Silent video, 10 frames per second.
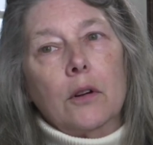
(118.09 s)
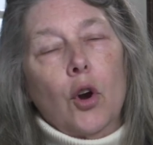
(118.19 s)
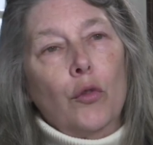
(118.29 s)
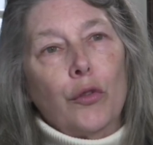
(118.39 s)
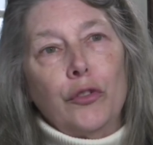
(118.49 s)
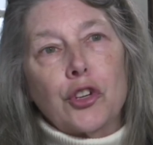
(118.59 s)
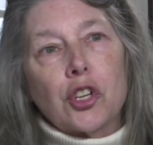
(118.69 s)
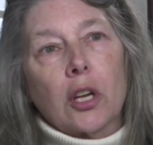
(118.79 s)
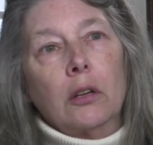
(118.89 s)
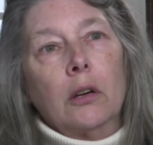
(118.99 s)

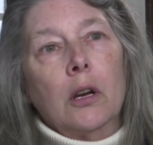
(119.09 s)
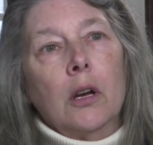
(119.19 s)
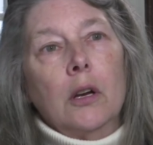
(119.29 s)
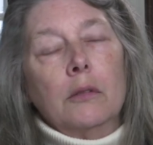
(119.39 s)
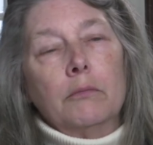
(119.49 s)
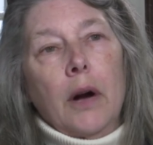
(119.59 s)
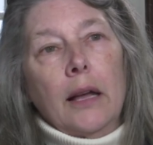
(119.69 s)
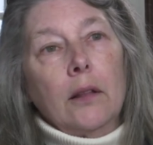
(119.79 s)
overfishing, by